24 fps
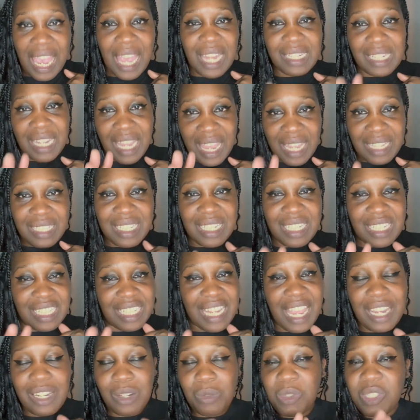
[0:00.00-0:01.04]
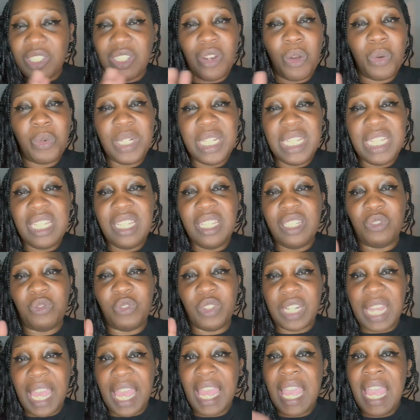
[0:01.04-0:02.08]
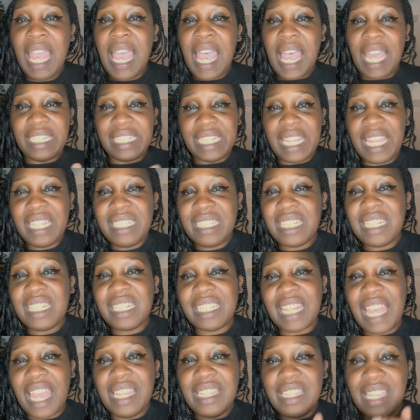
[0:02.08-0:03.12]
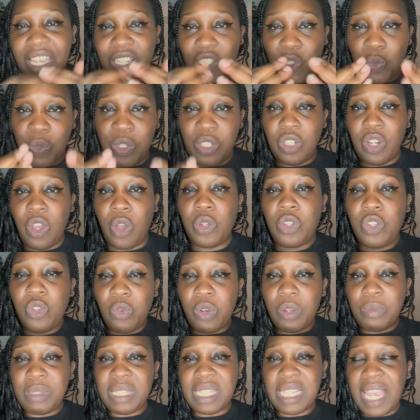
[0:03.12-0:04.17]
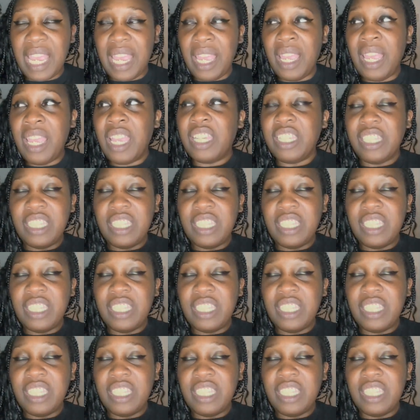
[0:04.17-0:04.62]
At the end of the day, there was no need for that. At the end of the day, yes, we know you're upset.